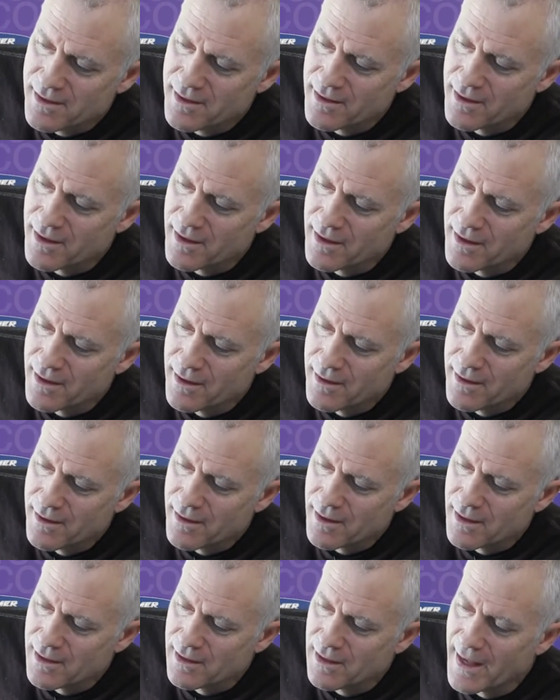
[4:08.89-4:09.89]
the
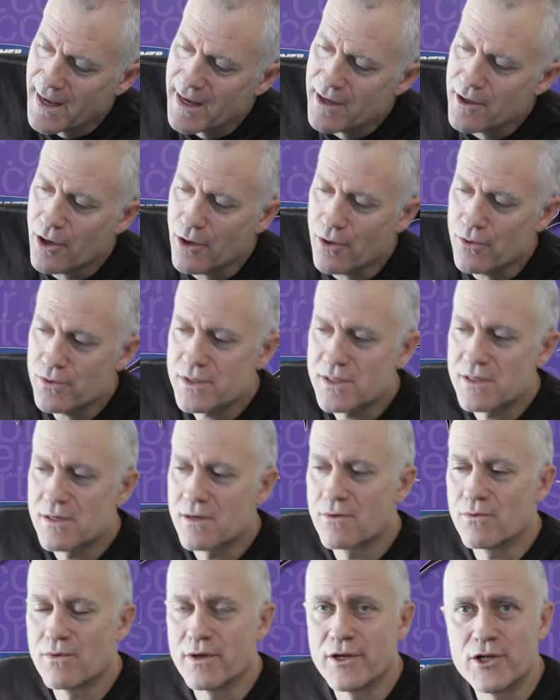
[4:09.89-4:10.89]
uh, Lane
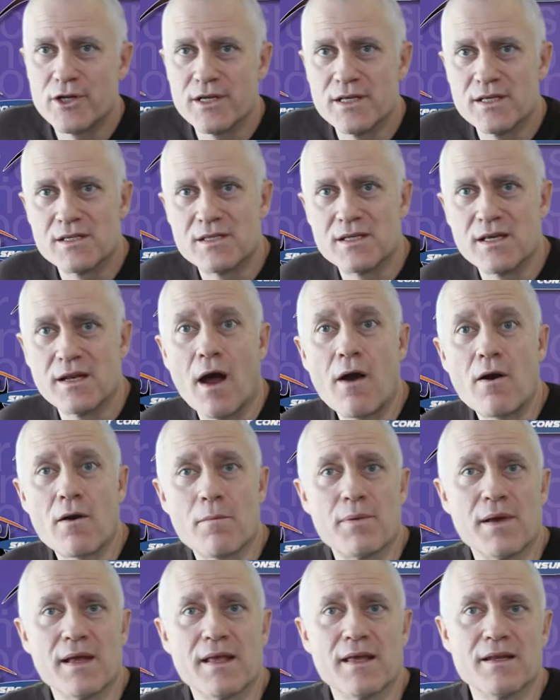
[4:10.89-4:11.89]
Ghost, which is, in
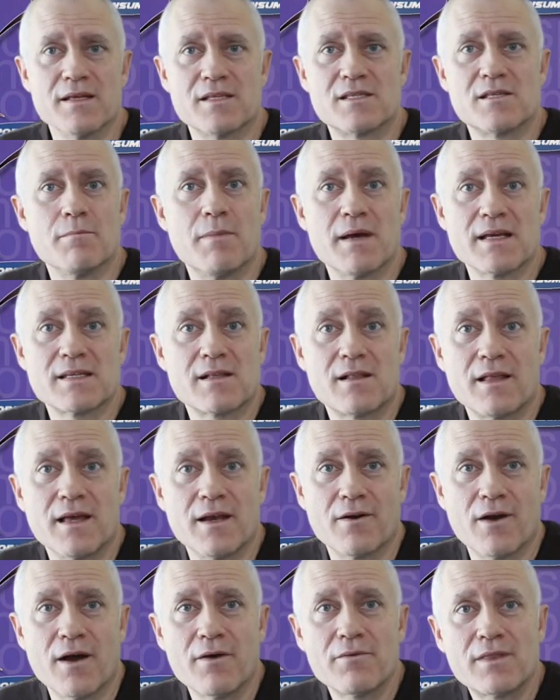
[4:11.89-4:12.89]
our opinion, it's the best
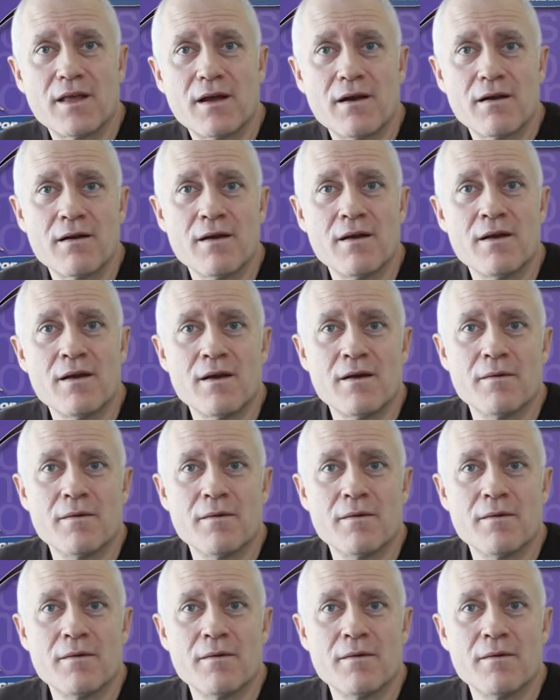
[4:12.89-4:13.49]
cleaner out there.